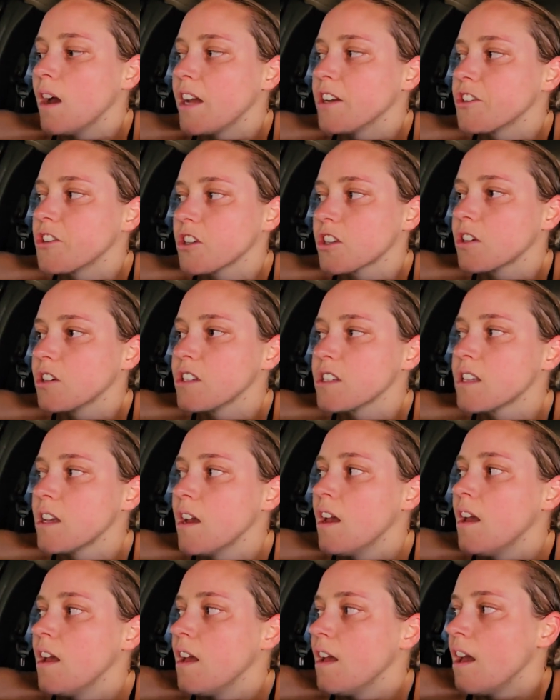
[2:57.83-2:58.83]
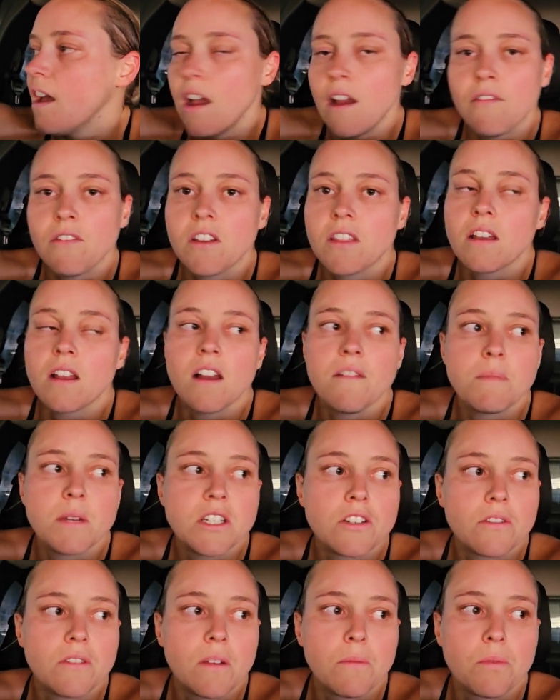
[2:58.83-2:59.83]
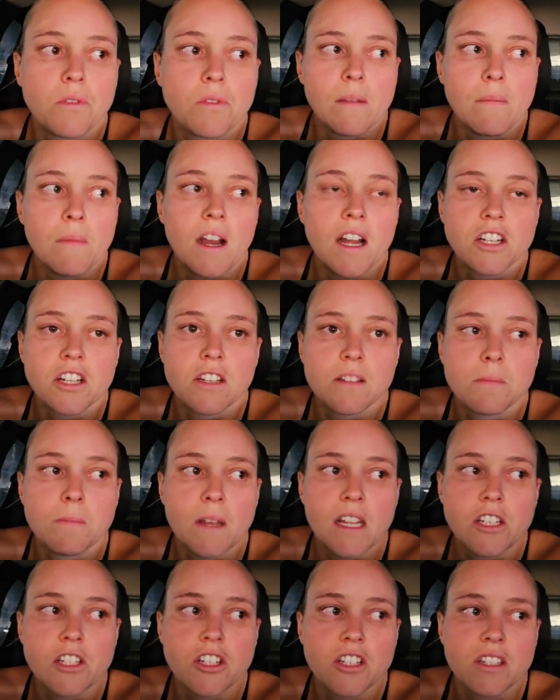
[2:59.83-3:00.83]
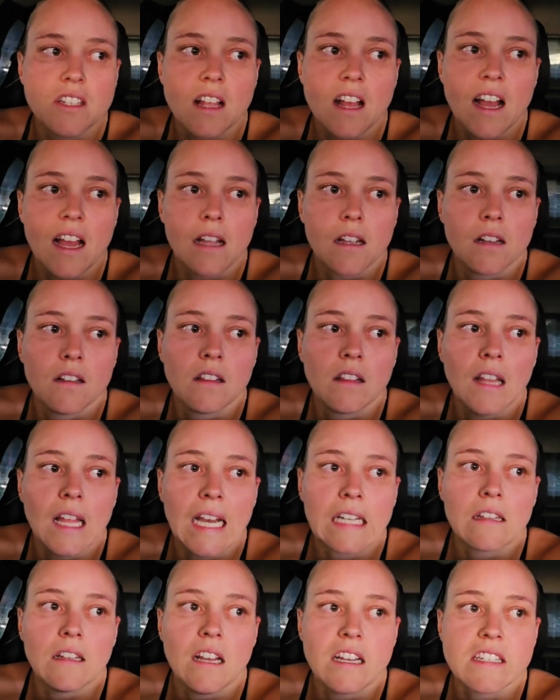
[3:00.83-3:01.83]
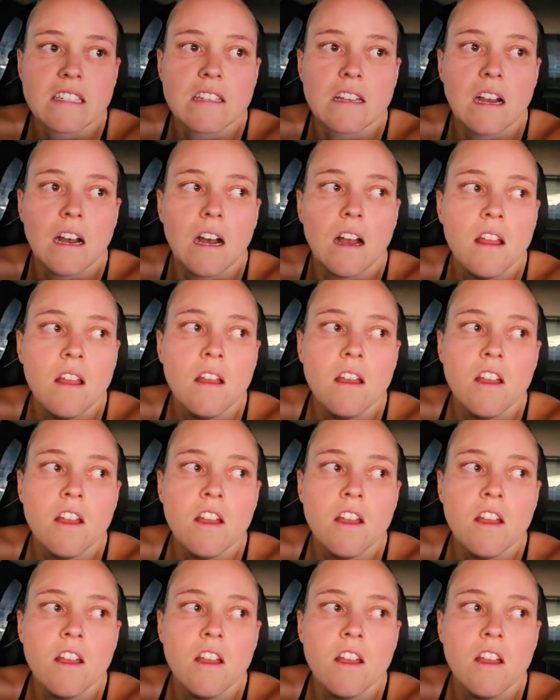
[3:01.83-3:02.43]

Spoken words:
And just because everything I've been doing much has been just like lackluster,